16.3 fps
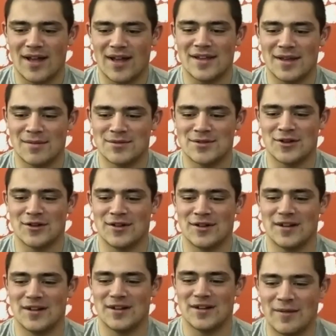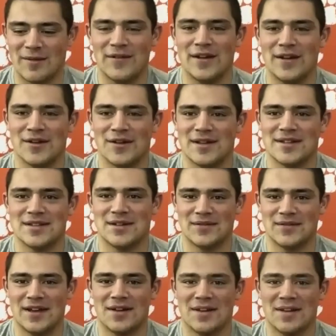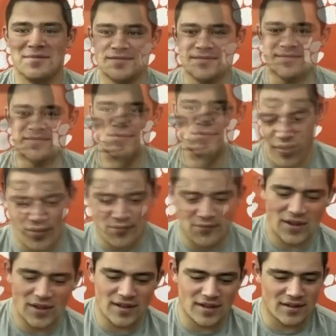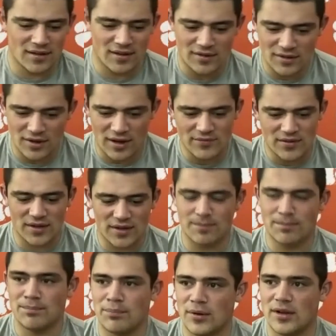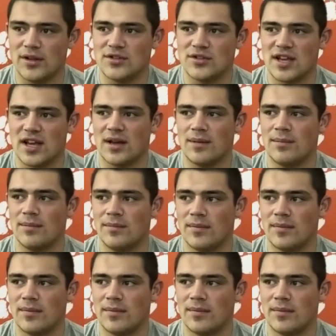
think I'm starting to get my feet under myself now. I feel like, you know, I've done a pretty good job